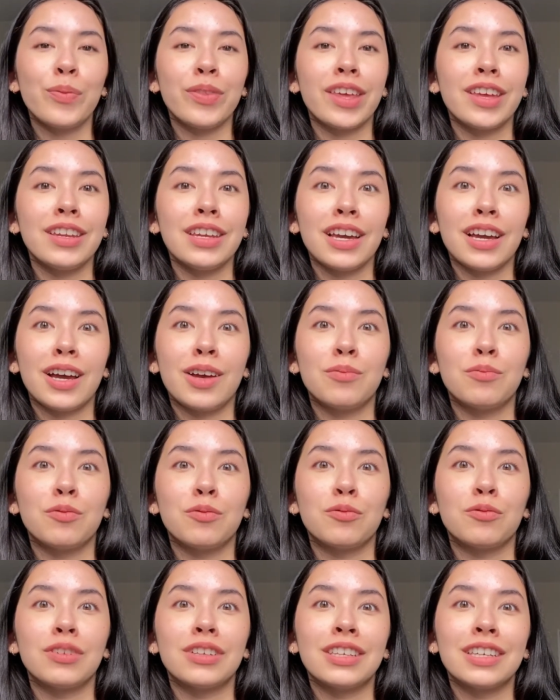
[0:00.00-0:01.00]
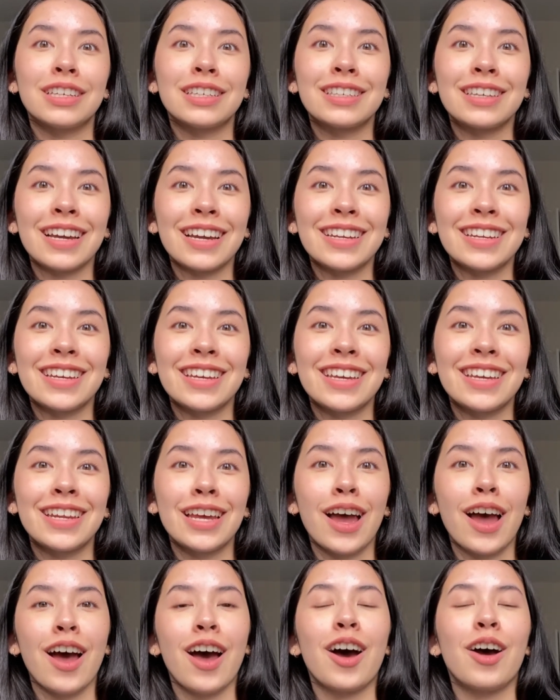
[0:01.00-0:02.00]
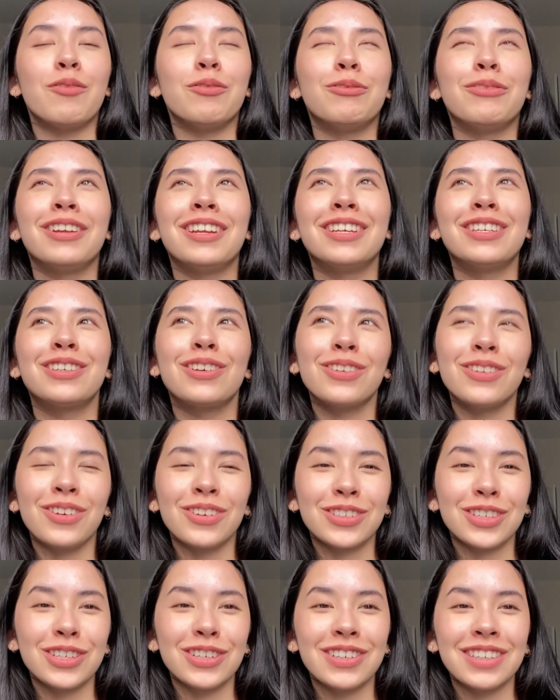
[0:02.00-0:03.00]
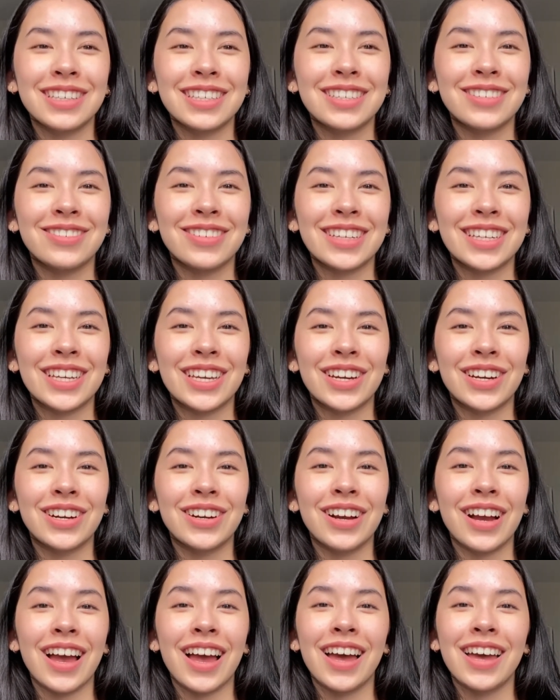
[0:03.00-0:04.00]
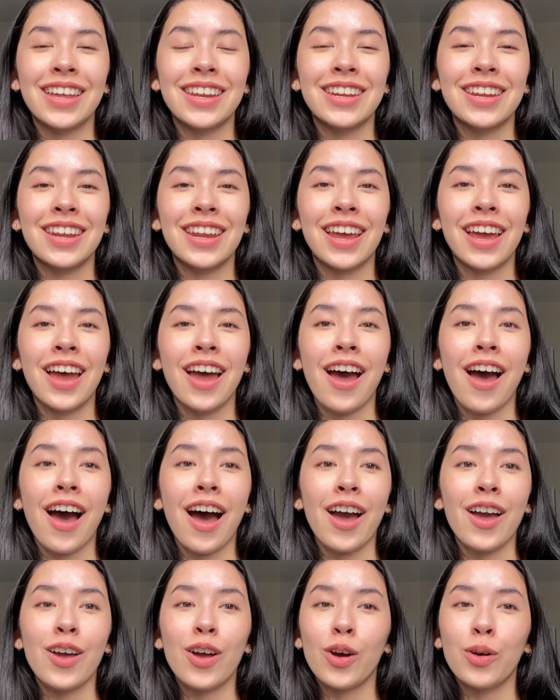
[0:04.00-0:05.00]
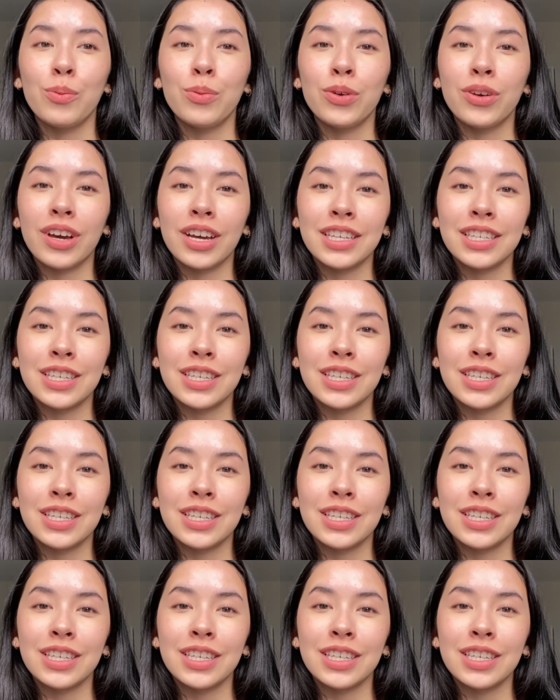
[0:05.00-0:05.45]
And yeah, I'm really excited. I've been waiting so long to do this video, and I hope you guys